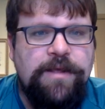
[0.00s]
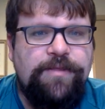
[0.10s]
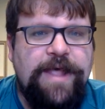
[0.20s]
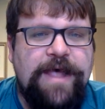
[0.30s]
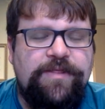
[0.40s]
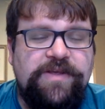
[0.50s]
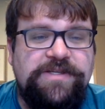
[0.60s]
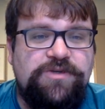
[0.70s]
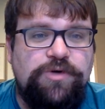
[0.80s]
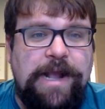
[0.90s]
that
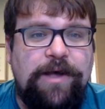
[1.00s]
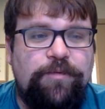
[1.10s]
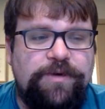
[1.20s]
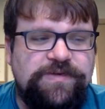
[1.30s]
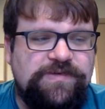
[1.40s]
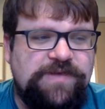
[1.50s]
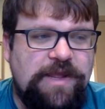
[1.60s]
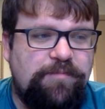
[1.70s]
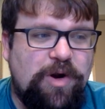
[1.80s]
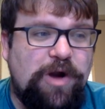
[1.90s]
this drought was
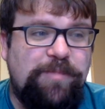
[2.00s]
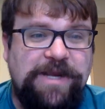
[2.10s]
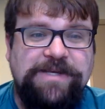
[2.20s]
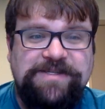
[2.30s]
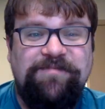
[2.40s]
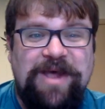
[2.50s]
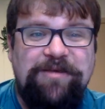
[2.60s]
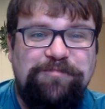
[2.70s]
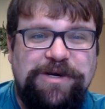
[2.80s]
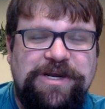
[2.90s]
in part because of
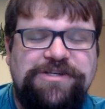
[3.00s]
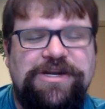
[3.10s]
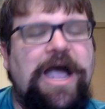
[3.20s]
my prediction.